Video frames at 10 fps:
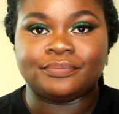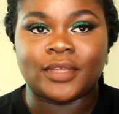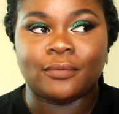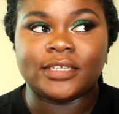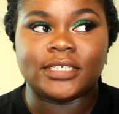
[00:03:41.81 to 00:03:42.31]

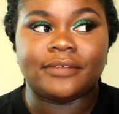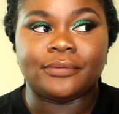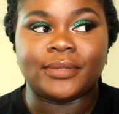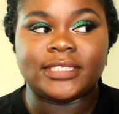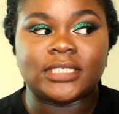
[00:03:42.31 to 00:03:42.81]
and watching
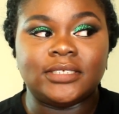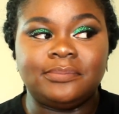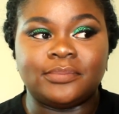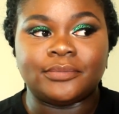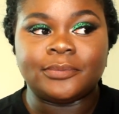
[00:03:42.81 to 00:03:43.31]
everyone
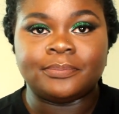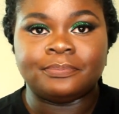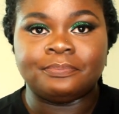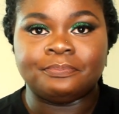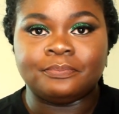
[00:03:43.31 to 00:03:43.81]
sleep.
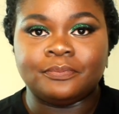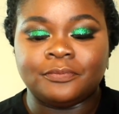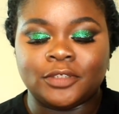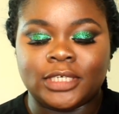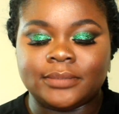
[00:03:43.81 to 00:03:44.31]

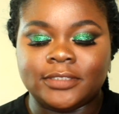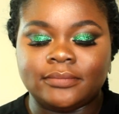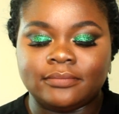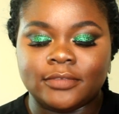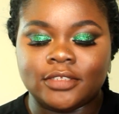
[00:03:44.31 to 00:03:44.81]
Trust
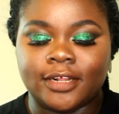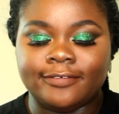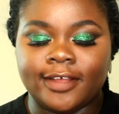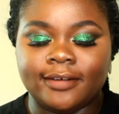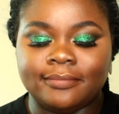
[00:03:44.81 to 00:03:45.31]
me, it's not
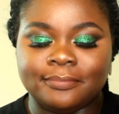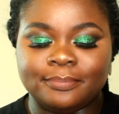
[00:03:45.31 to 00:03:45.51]
fun.